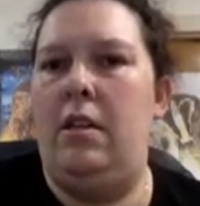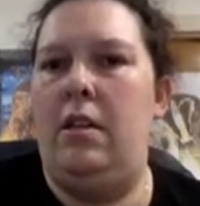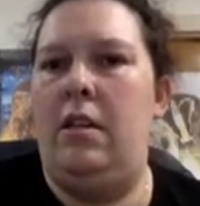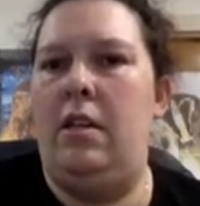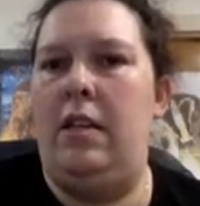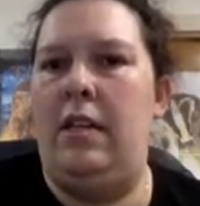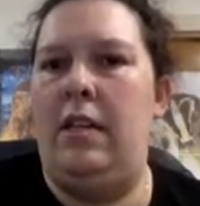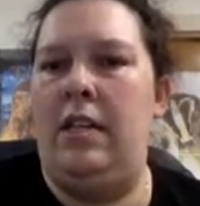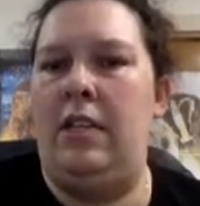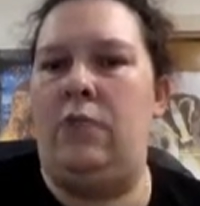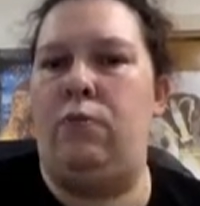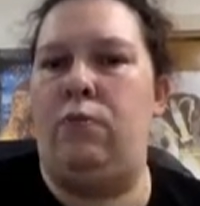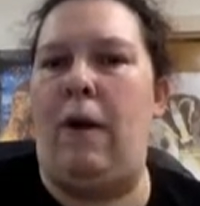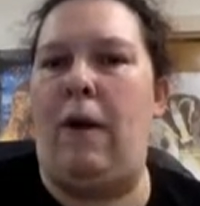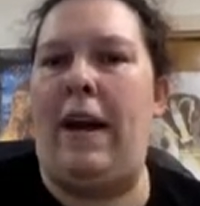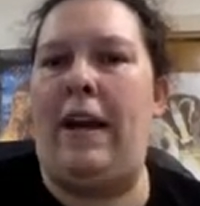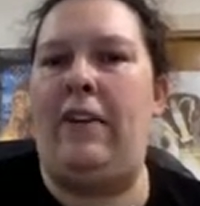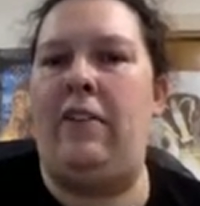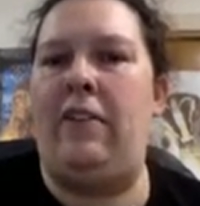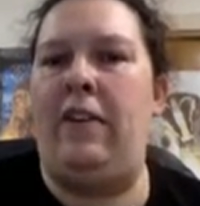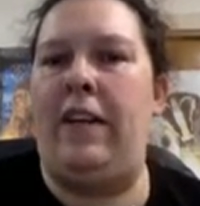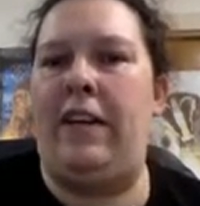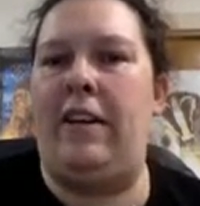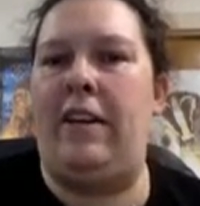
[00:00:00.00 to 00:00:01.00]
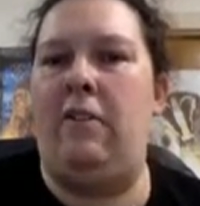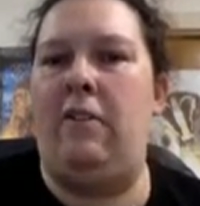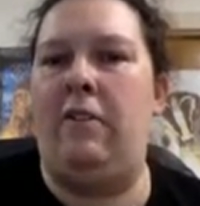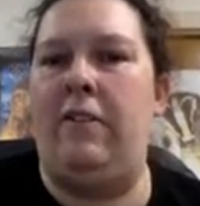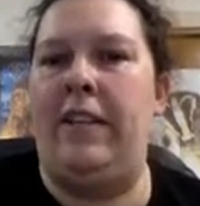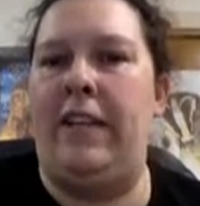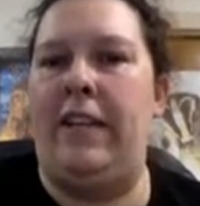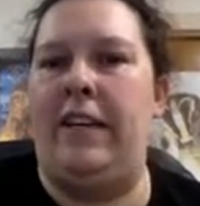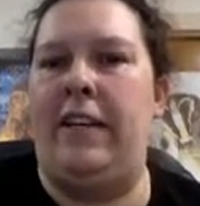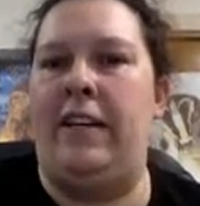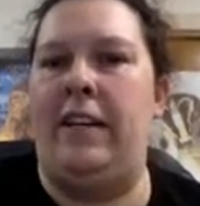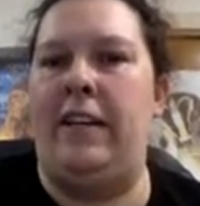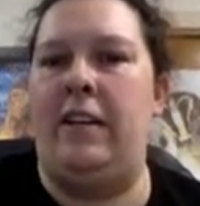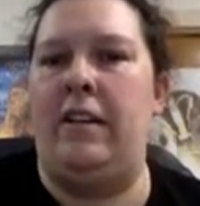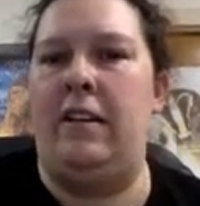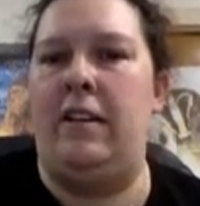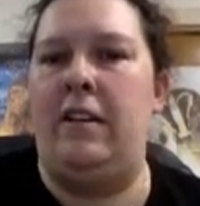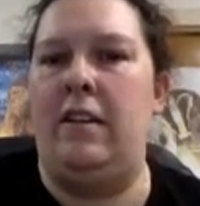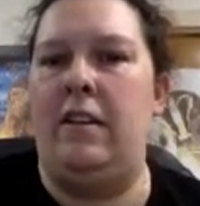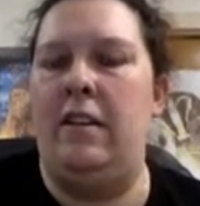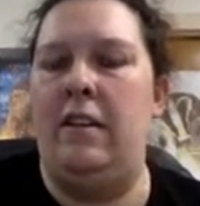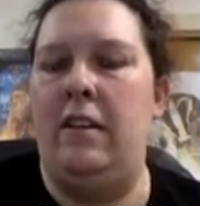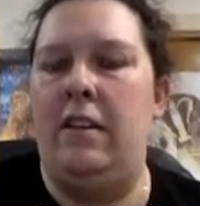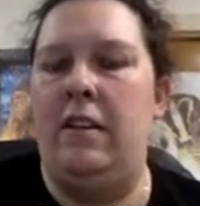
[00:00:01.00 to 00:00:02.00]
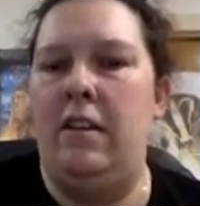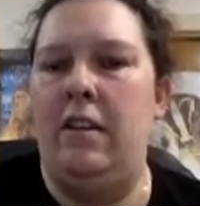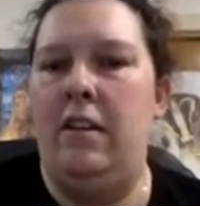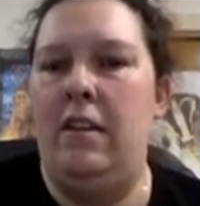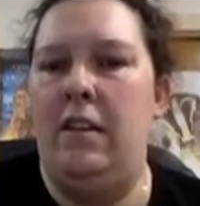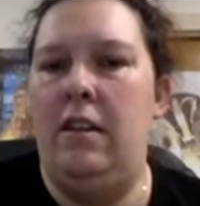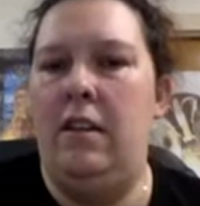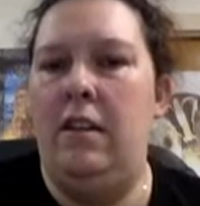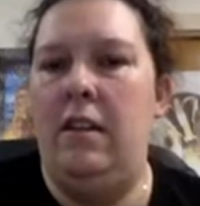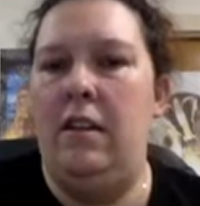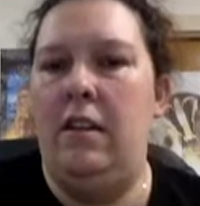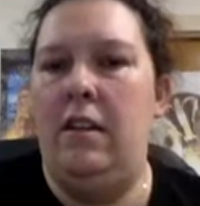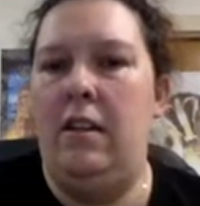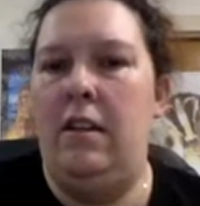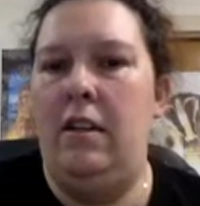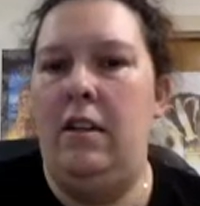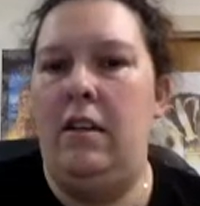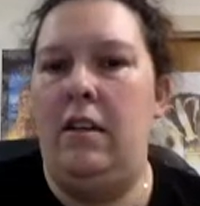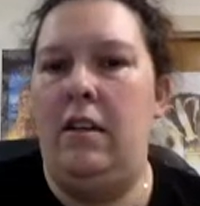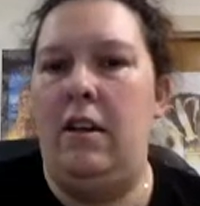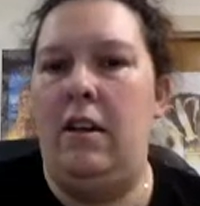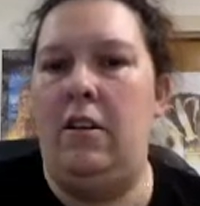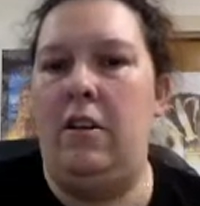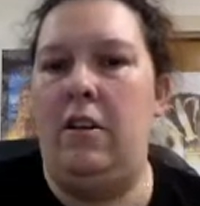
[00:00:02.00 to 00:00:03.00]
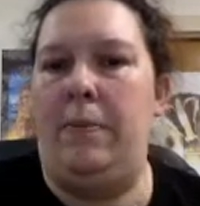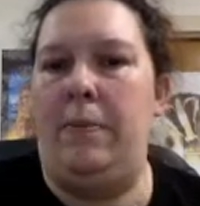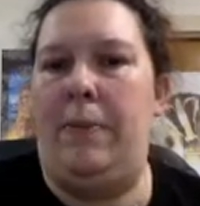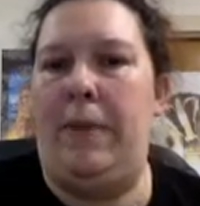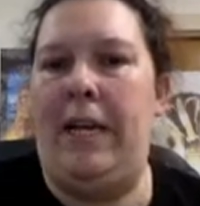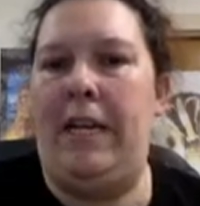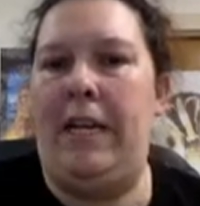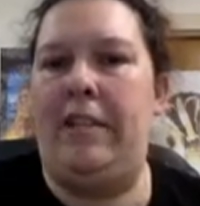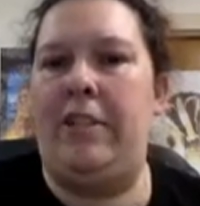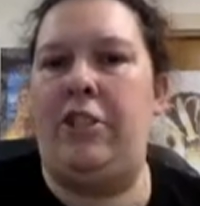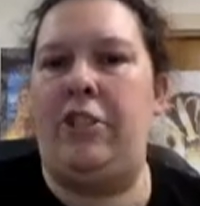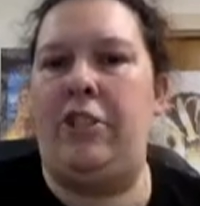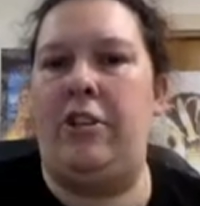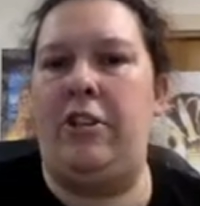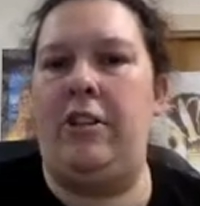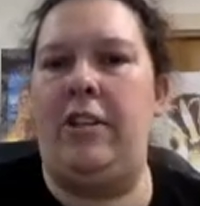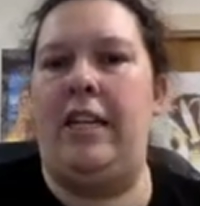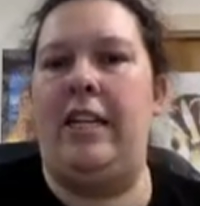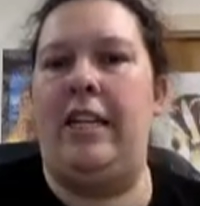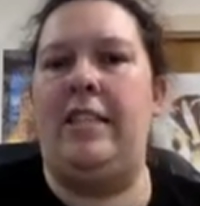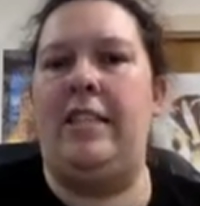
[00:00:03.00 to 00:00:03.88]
is right click on the picture and